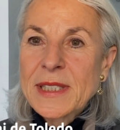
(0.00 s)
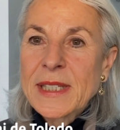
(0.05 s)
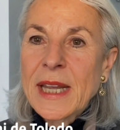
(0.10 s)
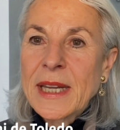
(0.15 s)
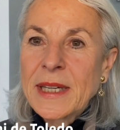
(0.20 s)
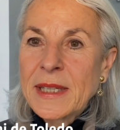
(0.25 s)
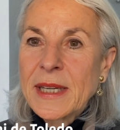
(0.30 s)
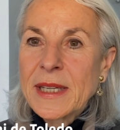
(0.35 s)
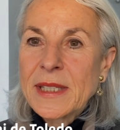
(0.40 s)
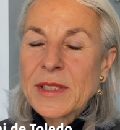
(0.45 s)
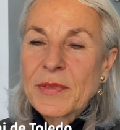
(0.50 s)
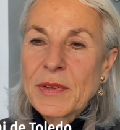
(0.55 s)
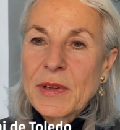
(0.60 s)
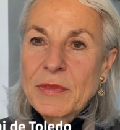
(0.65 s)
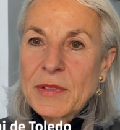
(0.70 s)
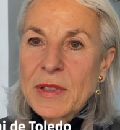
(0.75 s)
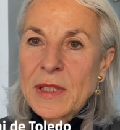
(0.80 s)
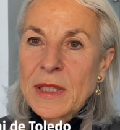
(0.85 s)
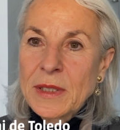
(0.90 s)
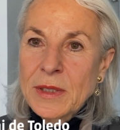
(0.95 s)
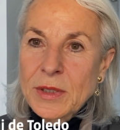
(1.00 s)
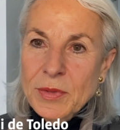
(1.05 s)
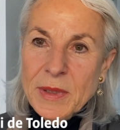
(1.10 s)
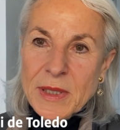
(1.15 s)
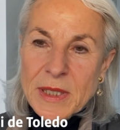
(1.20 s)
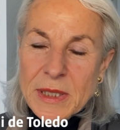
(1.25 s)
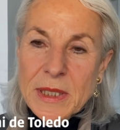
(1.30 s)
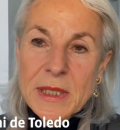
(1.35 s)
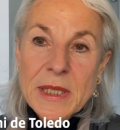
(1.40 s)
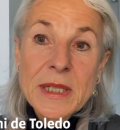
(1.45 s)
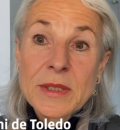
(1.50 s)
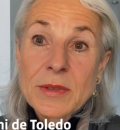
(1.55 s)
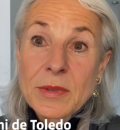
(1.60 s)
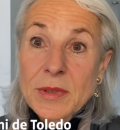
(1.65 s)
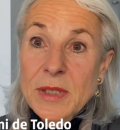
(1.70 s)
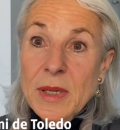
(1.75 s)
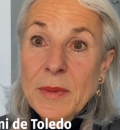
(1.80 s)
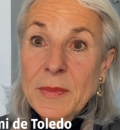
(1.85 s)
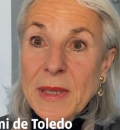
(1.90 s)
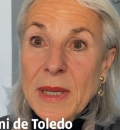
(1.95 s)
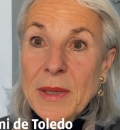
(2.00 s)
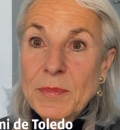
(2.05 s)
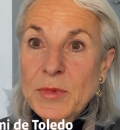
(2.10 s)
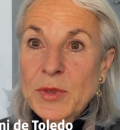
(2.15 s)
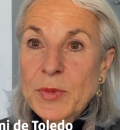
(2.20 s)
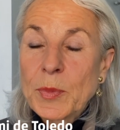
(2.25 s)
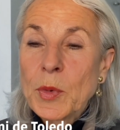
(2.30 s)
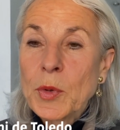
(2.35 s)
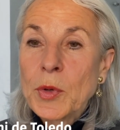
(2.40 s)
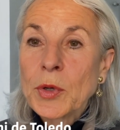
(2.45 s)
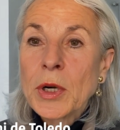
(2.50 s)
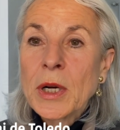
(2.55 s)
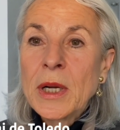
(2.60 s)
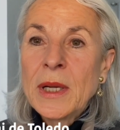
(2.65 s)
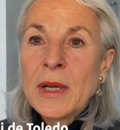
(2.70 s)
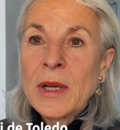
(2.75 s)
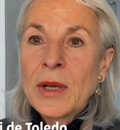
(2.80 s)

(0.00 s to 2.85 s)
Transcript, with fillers: 10 days, 15, 20 days, or sometimes more,